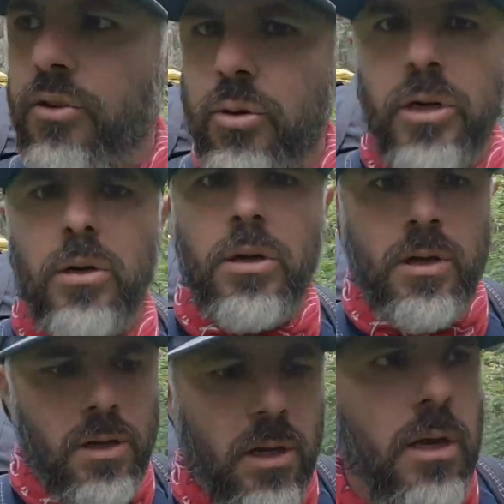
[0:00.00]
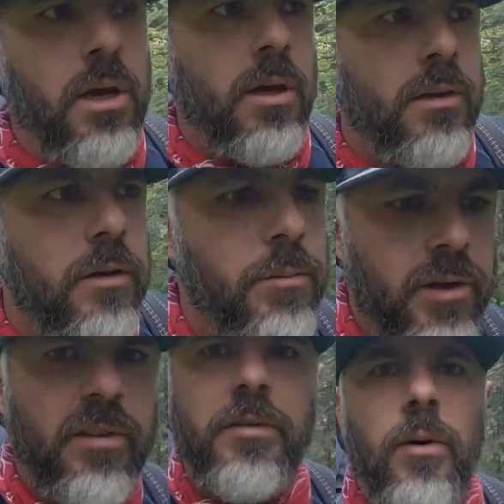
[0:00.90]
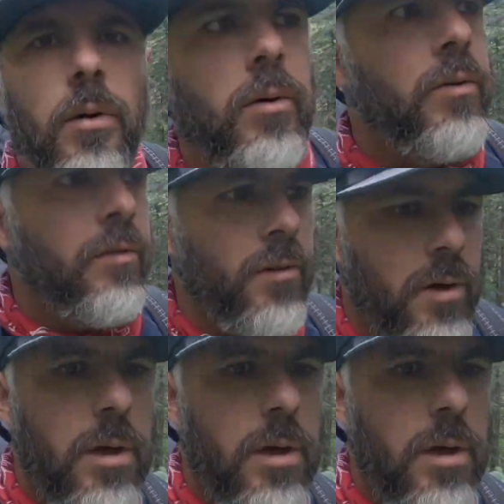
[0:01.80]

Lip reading: trail to Mist Falls.